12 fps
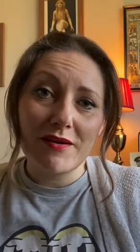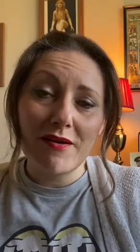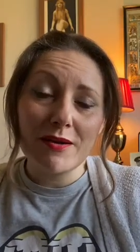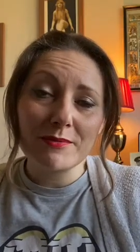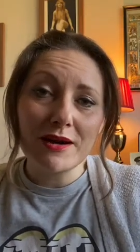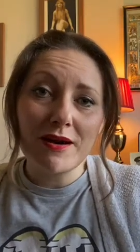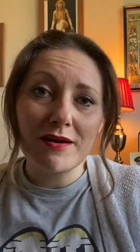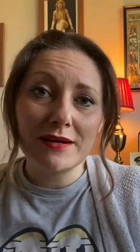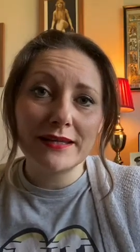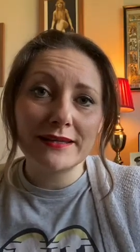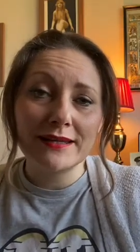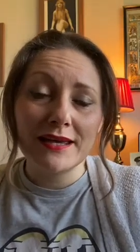I'm
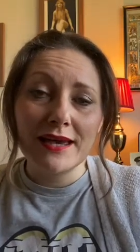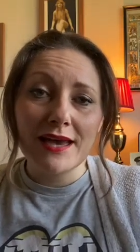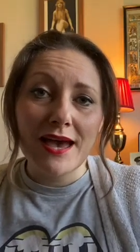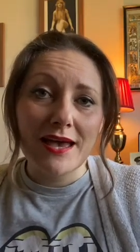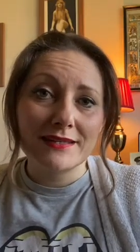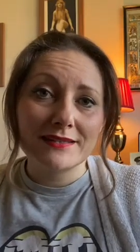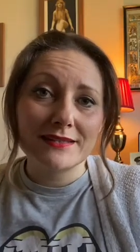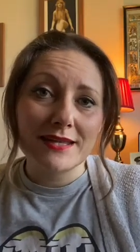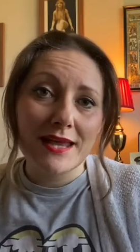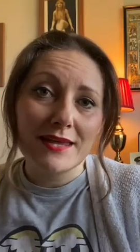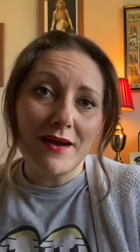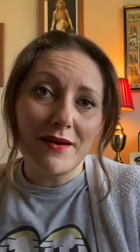Carly and
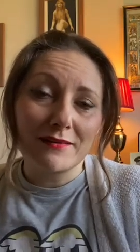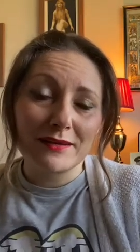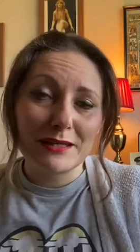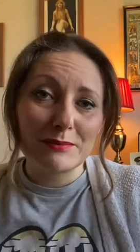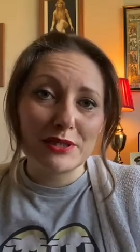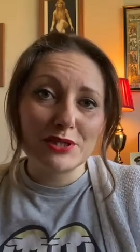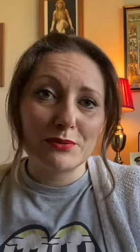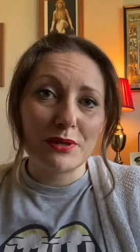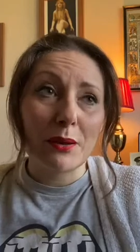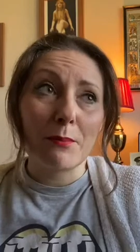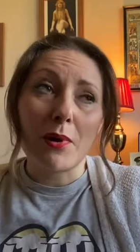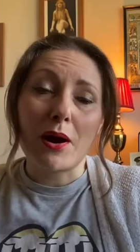today I'm going to be
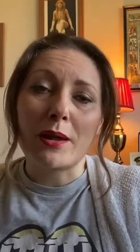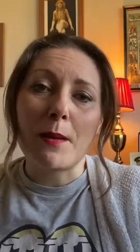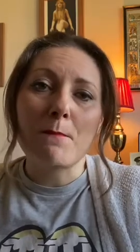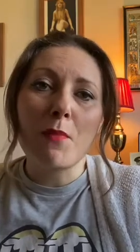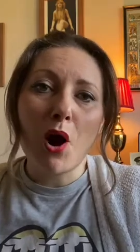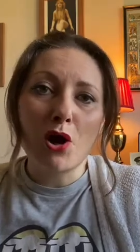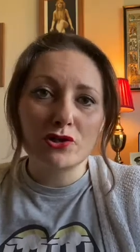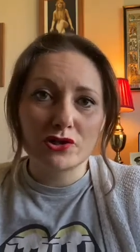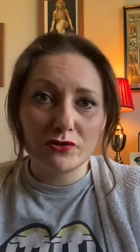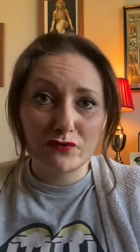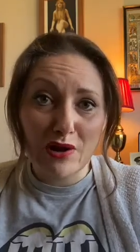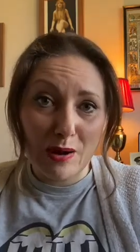doing my March
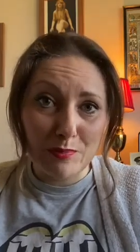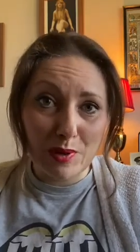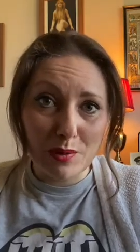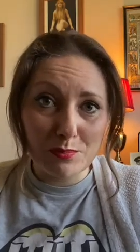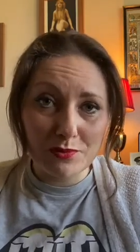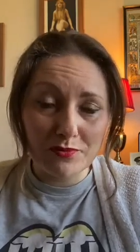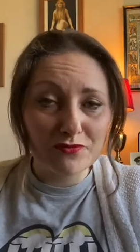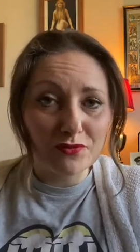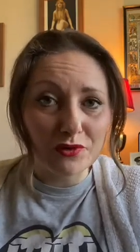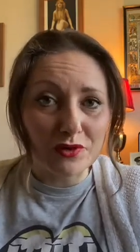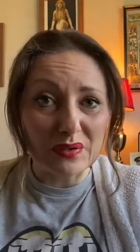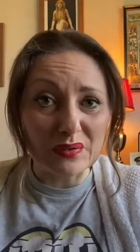wrap up
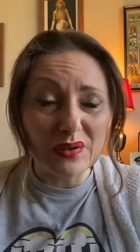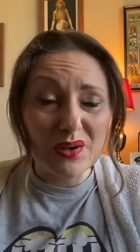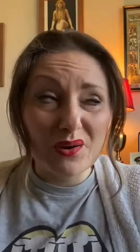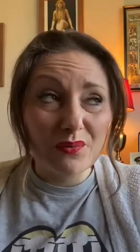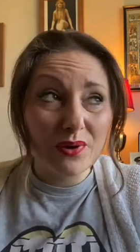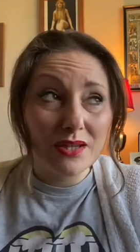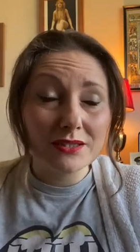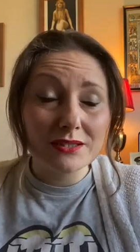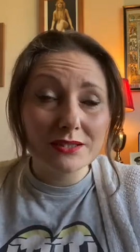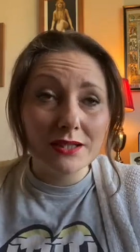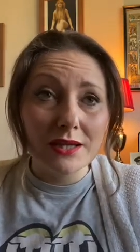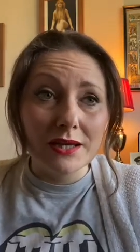for you,
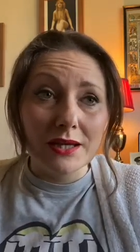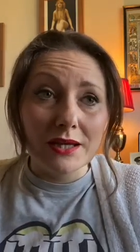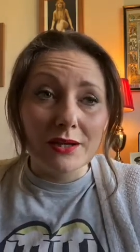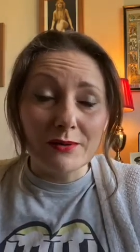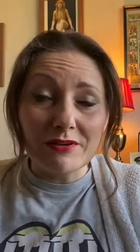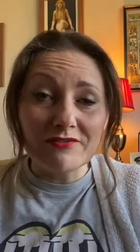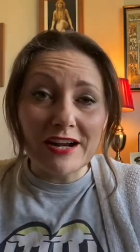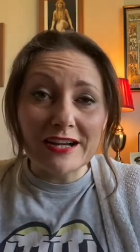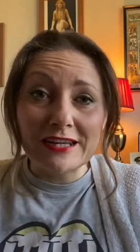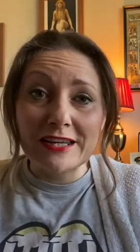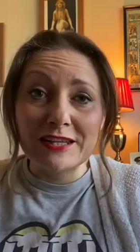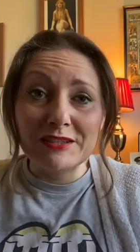which quite
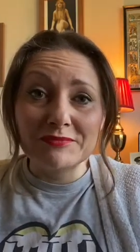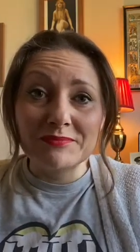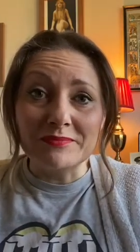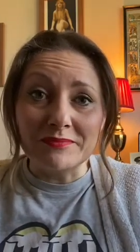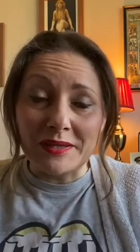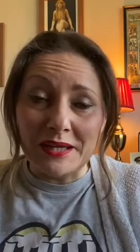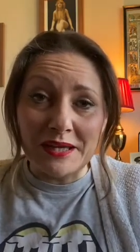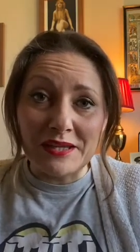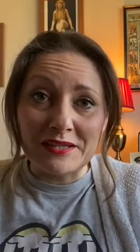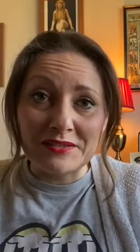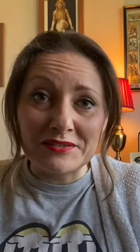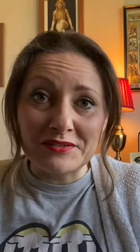frankly
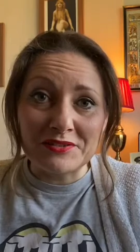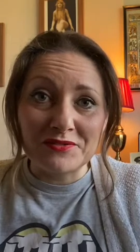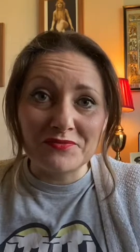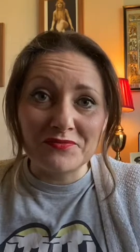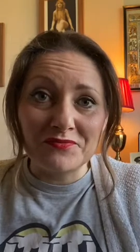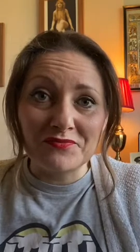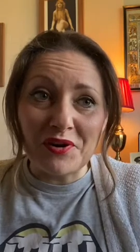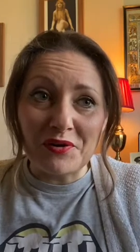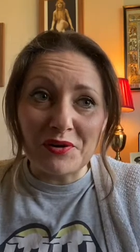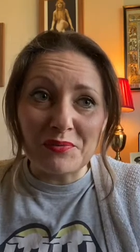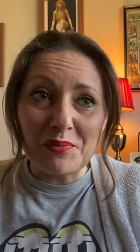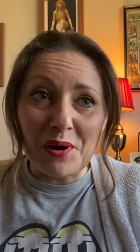isn't
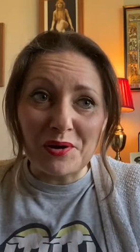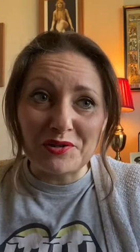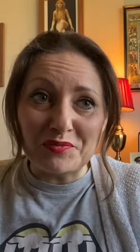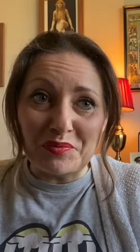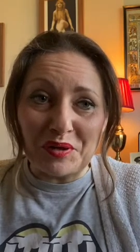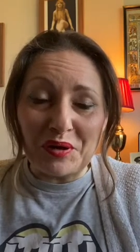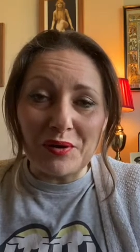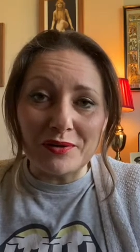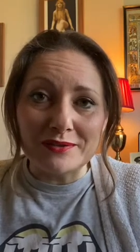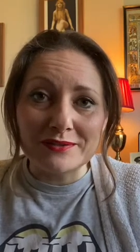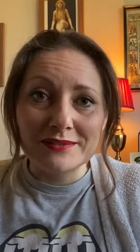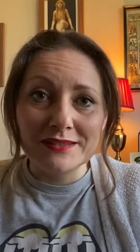very much
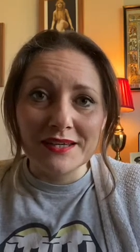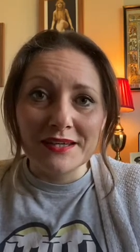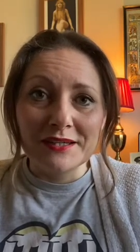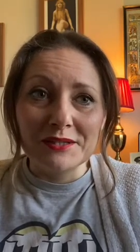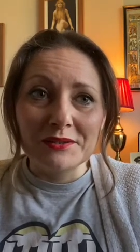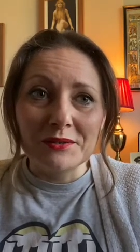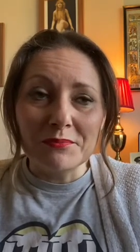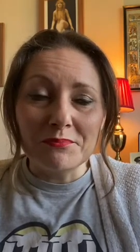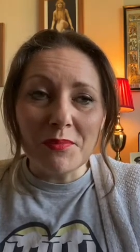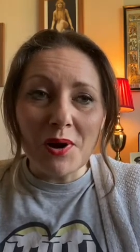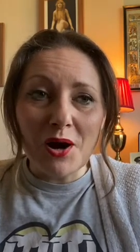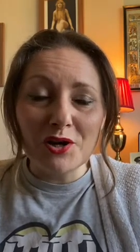because
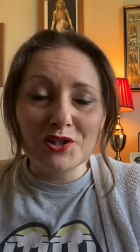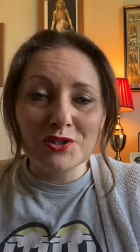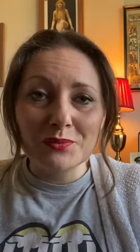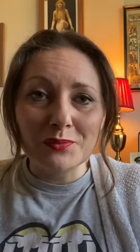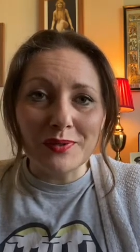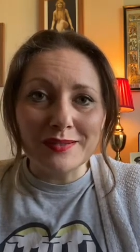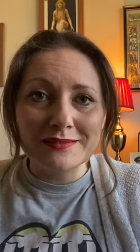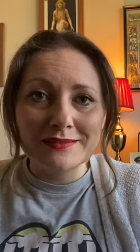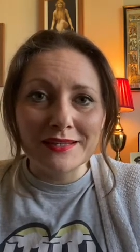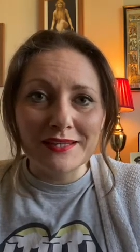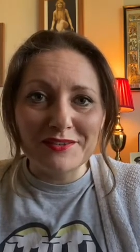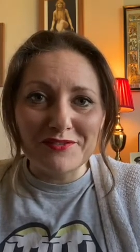March was
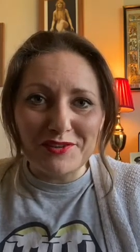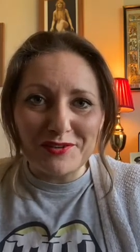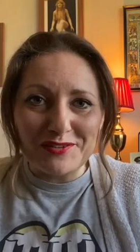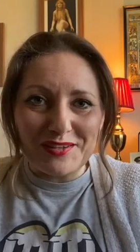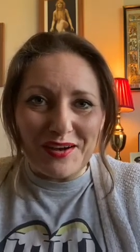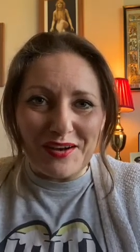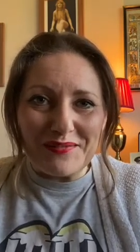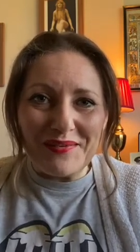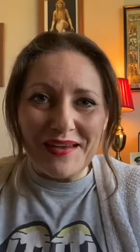a difficult time